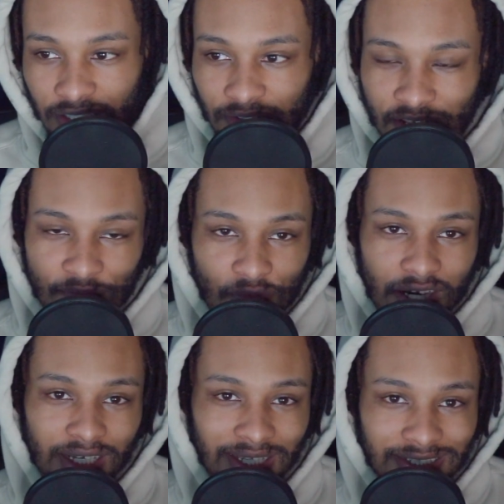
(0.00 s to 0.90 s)
and very
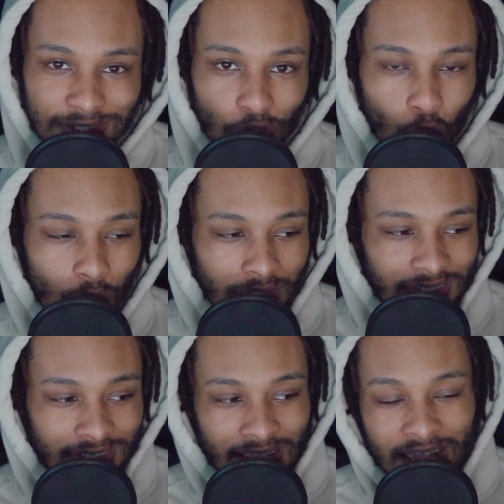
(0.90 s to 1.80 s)
like slow,
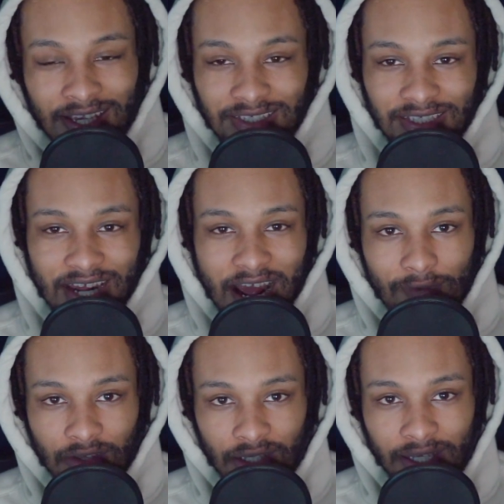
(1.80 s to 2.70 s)
because then I have
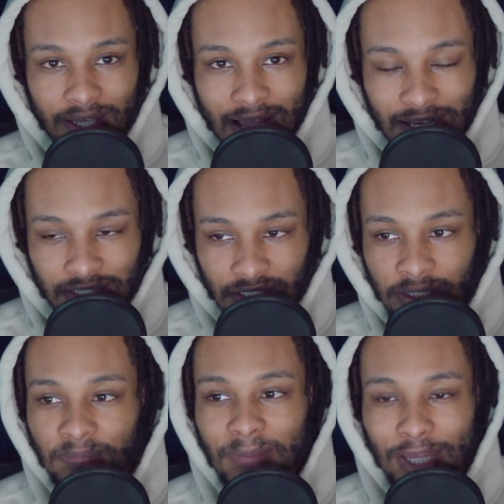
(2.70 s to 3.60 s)
to like actually
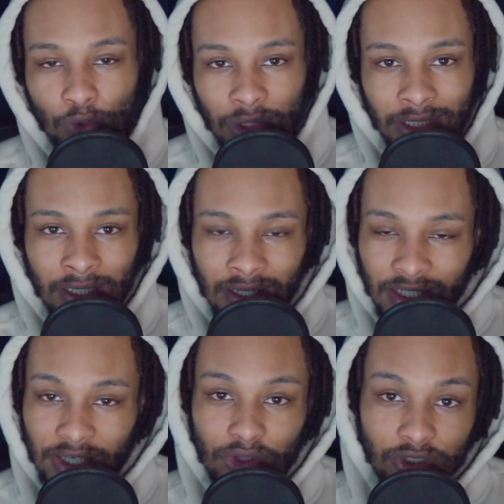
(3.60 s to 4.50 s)
manually
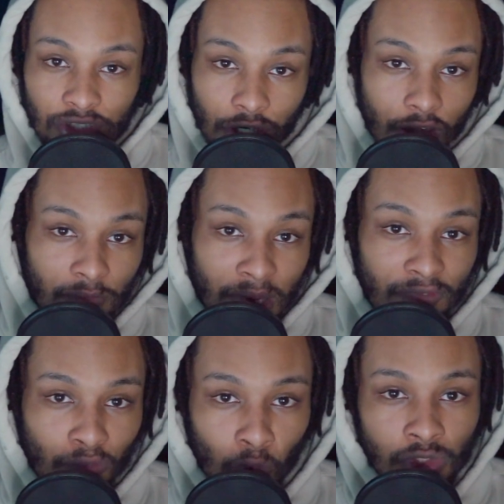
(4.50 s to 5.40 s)
either turn off my
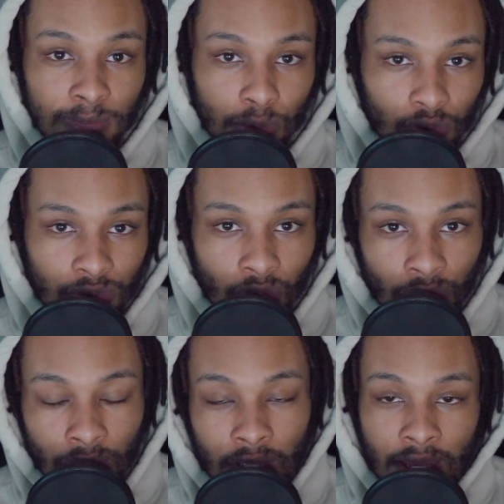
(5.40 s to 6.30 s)
phone's Bluetooth
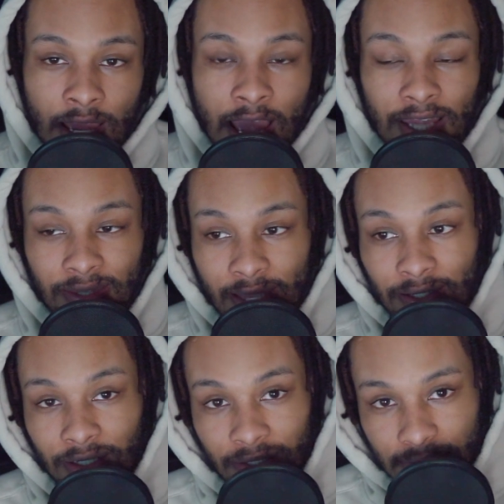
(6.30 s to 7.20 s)
and then
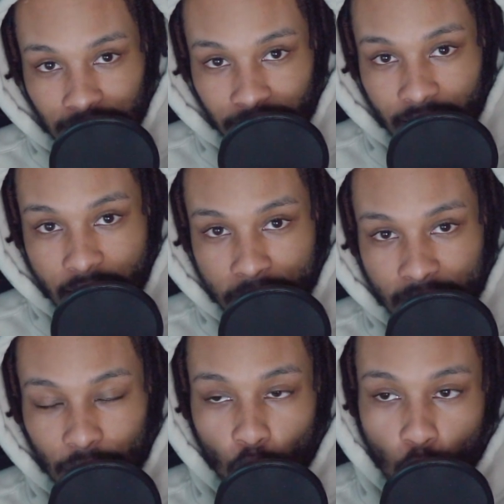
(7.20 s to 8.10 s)
connect to my
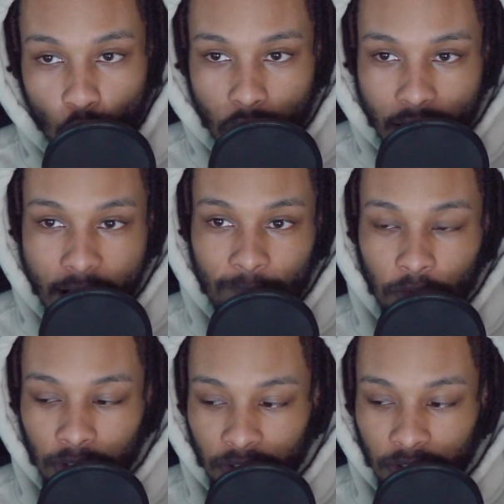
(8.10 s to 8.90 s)
iPad, or I have to